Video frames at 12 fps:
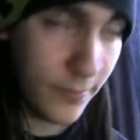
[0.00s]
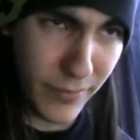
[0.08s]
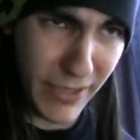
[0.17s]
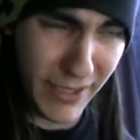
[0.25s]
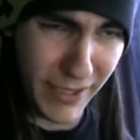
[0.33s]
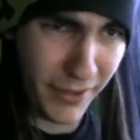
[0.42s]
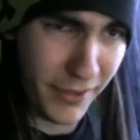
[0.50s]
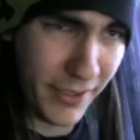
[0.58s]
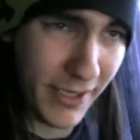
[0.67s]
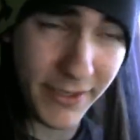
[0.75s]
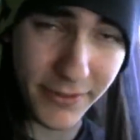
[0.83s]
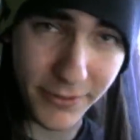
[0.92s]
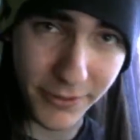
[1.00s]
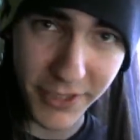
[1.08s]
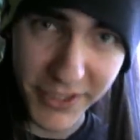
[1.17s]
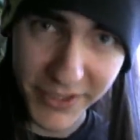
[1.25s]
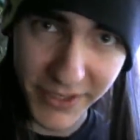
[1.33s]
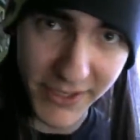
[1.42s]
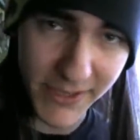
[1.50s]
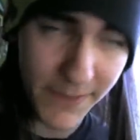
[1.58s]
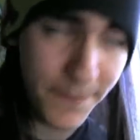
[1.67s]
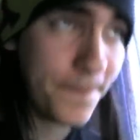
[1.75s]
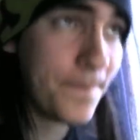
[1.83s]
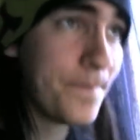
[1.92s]
And I thought, I don't trust this.
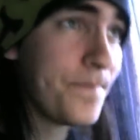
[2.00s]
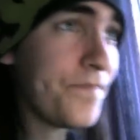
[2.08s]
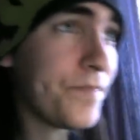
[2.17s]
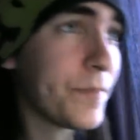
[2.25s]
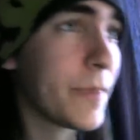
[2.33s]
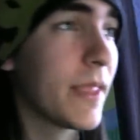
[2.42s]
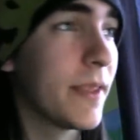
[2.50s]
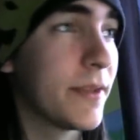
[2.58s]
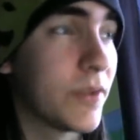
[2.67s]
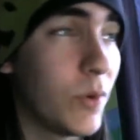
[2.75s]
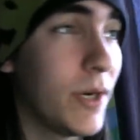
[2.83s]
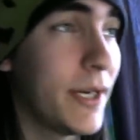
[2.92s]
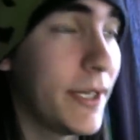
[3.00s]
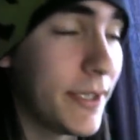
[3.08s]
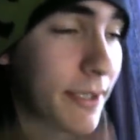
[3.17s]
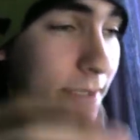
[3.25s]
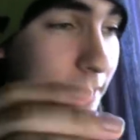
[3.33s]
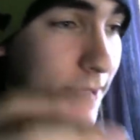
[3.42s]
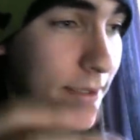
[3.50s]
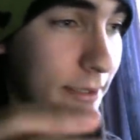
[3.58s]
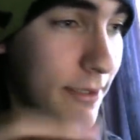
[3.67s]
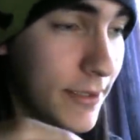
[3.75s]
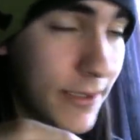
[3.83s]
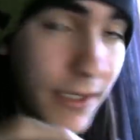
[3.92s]
So I
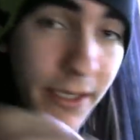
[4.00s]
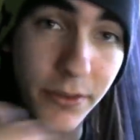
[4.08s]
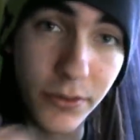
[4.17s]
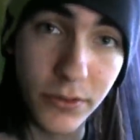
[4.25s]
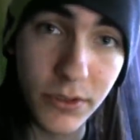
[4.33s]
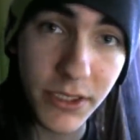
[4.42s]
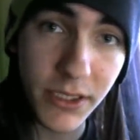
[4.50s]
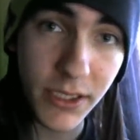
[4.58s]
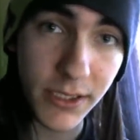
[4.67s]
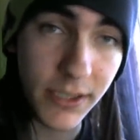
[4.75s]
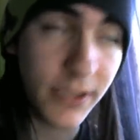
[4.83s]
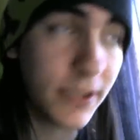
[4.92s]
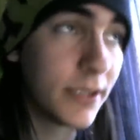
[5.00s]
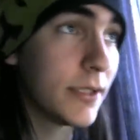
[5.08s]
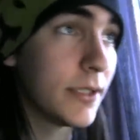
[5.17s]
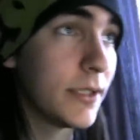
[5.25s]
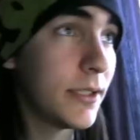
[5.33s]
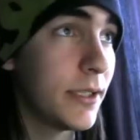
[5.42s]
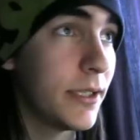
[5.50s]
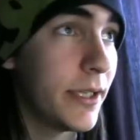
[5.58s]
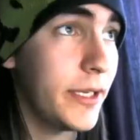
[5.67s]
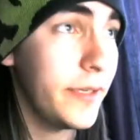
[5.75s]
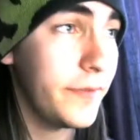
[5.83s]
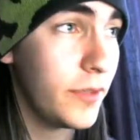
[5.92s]
googled it,
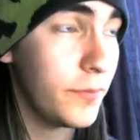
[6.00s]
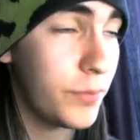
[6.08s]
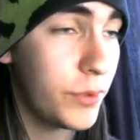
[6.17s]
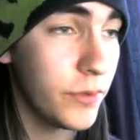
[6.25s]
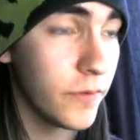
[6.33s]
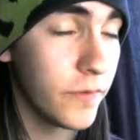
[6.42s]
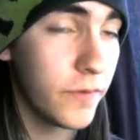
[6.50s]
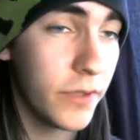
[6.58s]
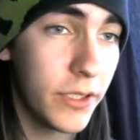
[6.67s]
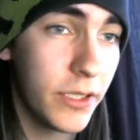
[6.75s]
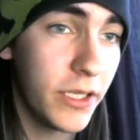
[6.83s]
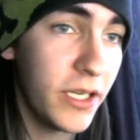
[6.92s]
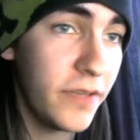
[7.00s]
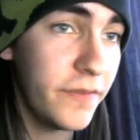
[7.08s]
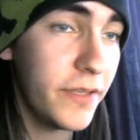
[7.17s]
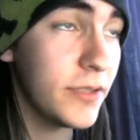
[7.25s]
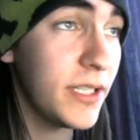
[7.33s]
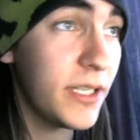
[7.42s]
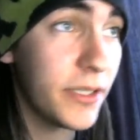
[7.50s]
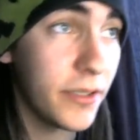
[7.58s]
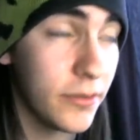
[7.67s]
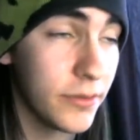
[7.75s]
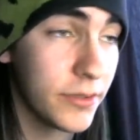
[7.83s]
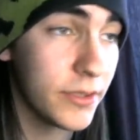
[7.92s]
and I found proof. I found
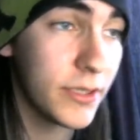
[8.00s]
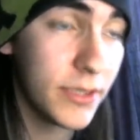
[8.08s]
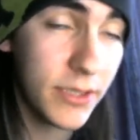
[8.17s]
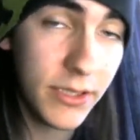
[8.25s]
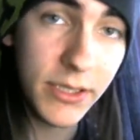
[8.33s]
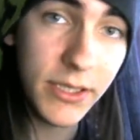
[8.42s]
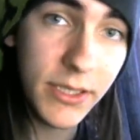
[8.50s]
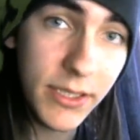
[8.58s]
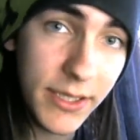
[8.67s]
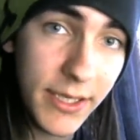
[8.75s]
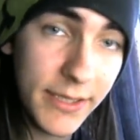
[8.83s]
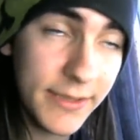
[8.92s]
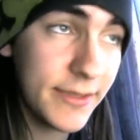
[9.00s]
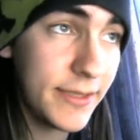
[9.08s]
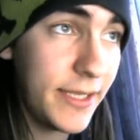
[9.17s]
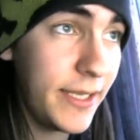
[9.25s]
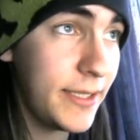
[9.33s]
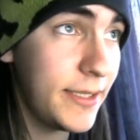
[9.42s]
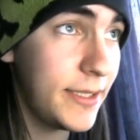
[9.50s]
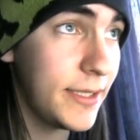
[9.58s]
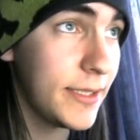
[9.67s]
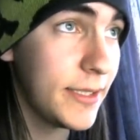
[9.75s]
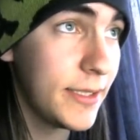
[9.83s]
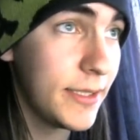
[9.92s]
articles that stated
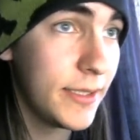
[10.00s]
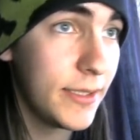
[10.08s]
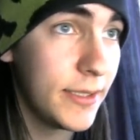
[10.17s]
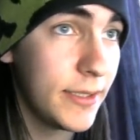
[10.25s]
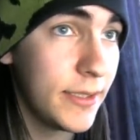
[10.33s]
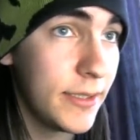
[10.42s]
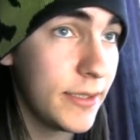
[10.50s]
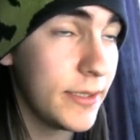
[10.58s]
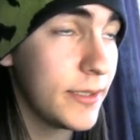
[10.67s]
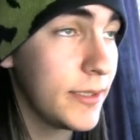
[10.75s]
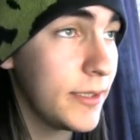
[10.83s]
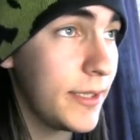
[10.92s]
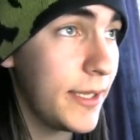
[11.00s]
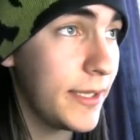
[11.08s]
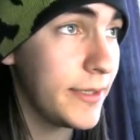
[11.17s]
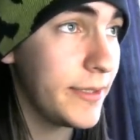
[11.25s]
that